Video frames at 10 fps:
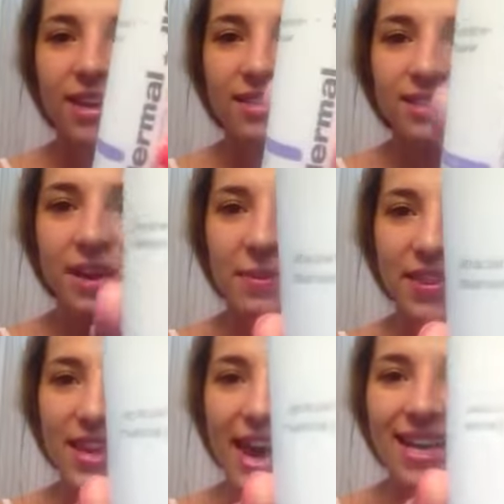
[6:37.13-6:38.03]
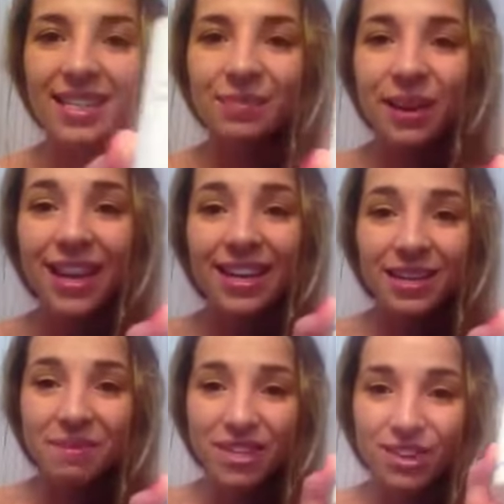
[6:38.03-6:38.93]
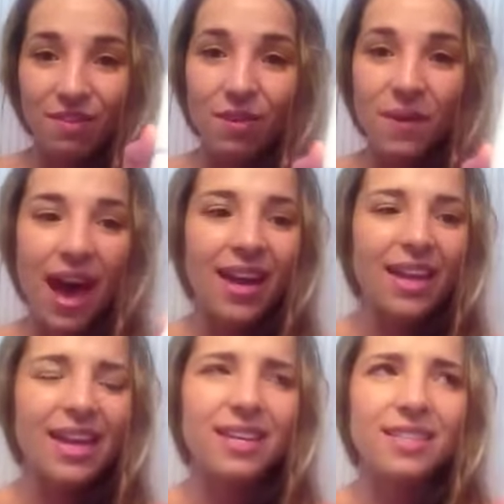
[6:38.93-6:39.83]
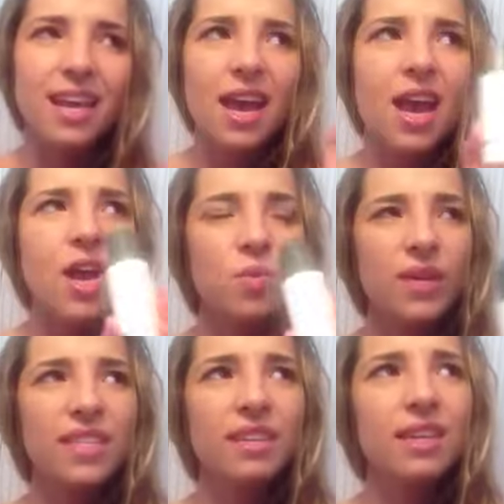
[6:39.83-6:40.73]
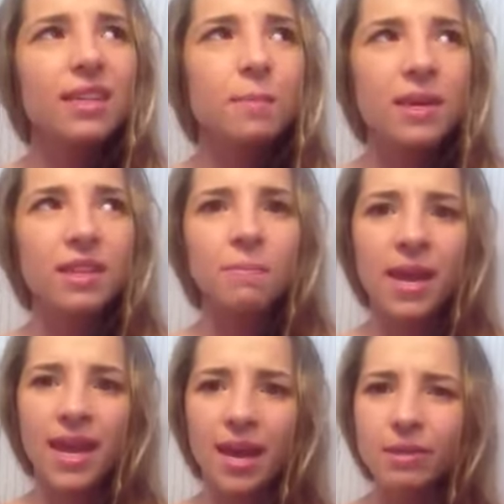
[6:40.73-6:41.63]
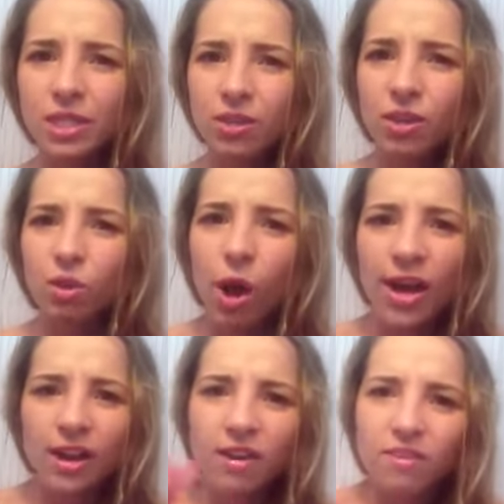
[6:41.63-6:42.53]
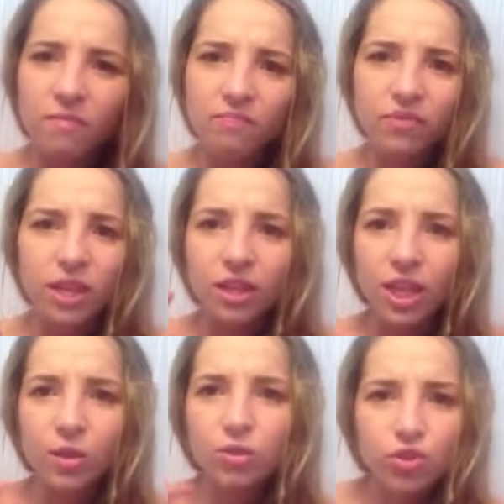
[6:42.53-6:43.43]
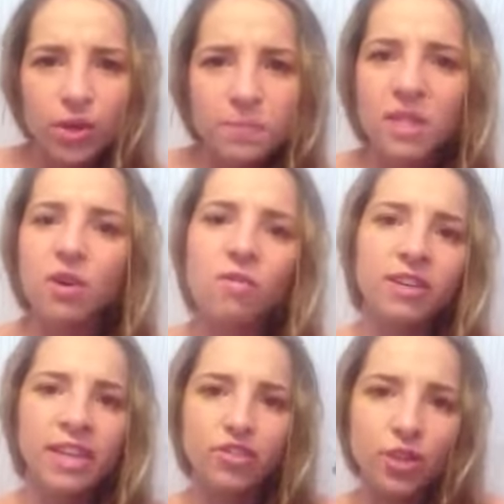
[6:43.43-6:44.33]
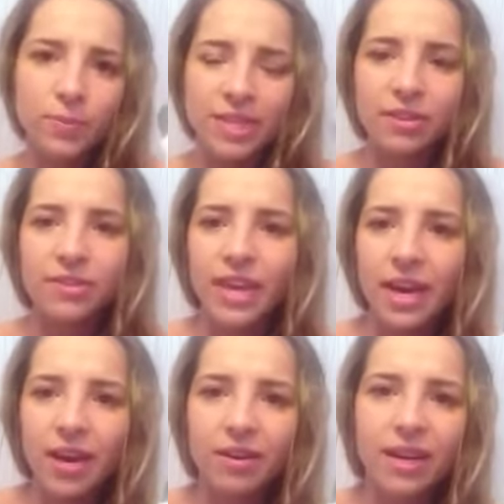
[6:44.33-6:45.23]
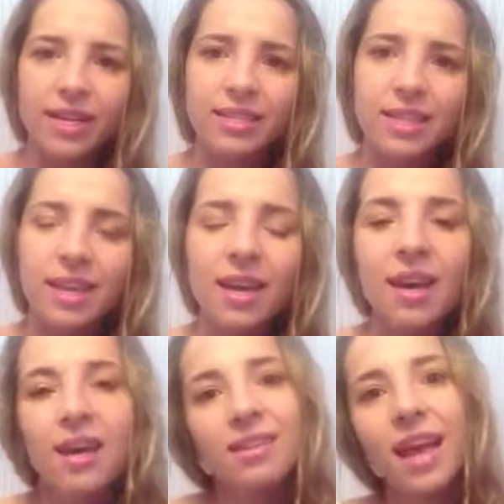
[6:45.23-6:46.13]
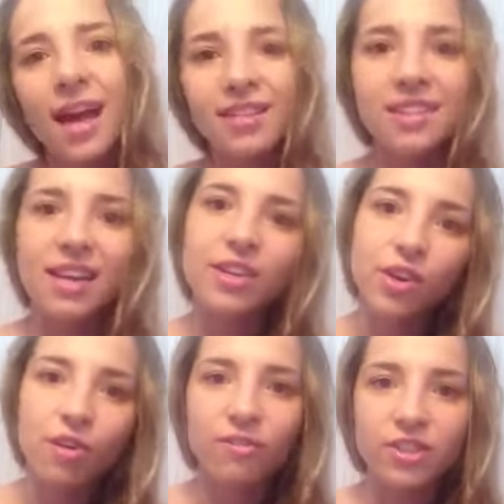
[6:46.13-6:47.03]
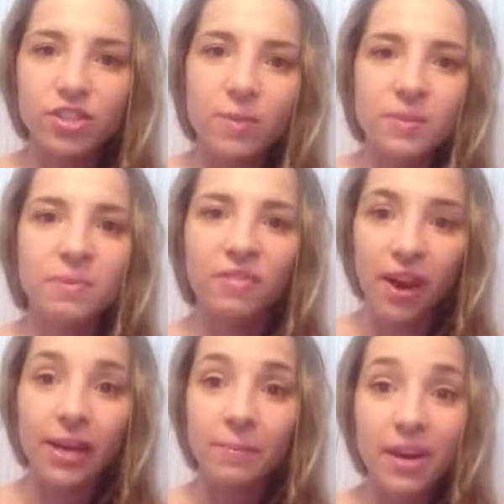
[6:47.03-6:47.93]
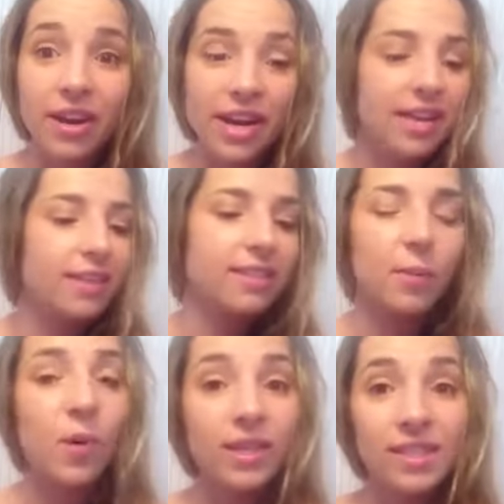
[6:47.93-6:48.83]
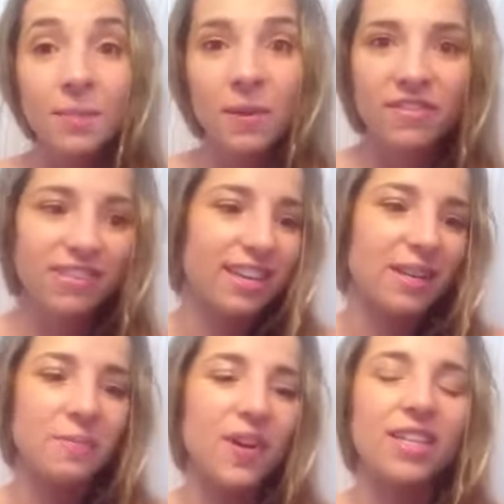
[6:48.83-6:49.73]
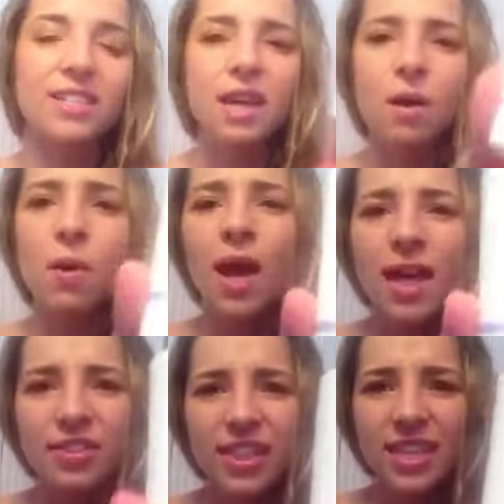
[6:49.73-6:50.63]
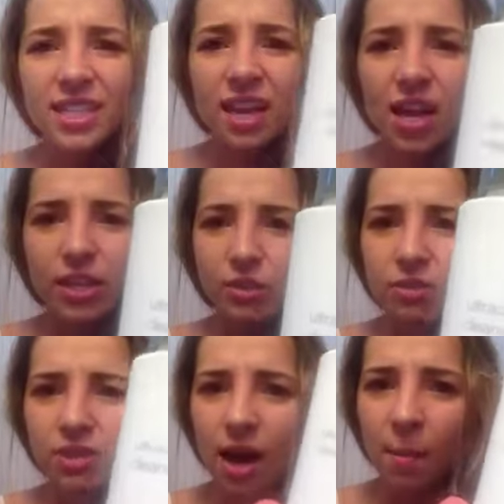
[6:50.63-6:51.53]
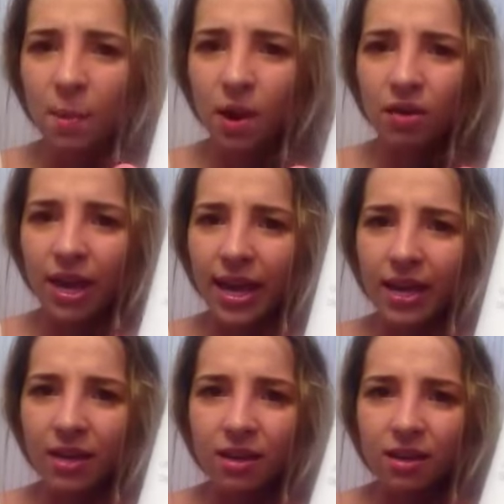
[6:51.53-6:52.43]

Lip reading: sorry about that. It's been in my travel bag, and recently in the month of May, I was doing a lot of little trips and overnight trips here and there and last kind of girlfriend trips before I get married because I won't get sleepovers anymore. So this got used up like